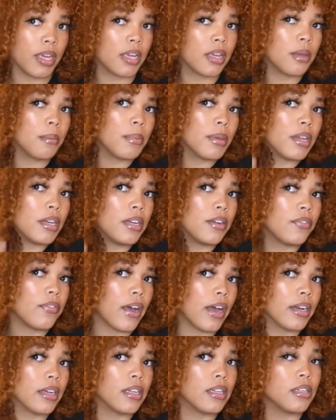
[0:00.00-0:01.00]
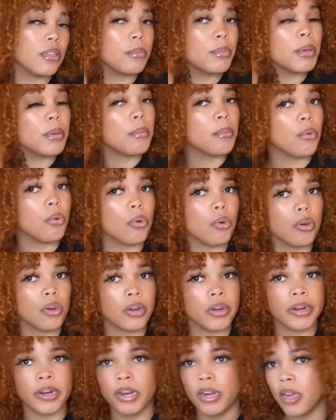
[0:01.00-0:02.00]
It could be defined a little bit
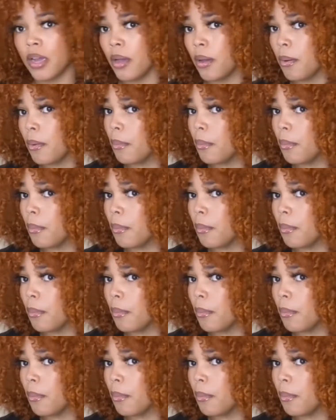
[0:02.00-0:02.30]
more,